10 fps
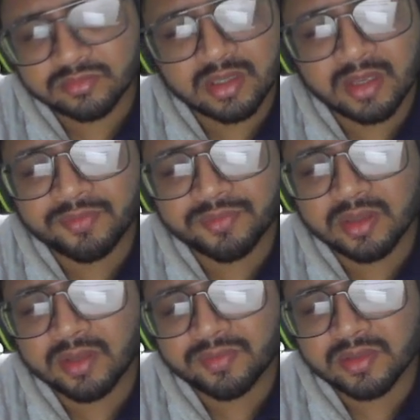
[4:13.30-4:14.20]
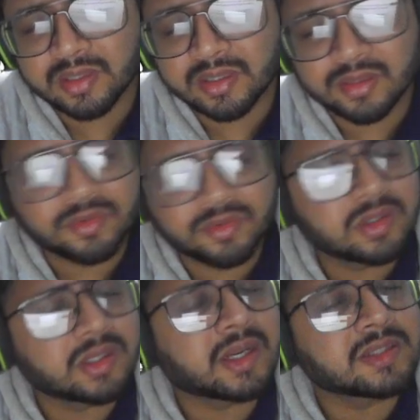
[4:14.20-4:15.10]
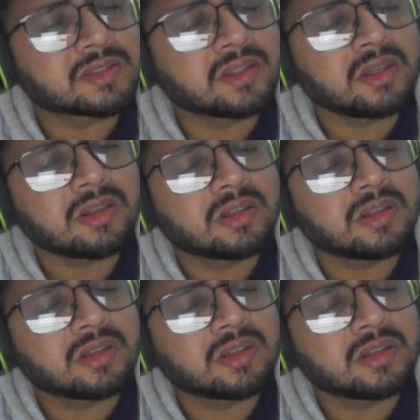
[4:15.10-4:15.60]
if the interviewer has a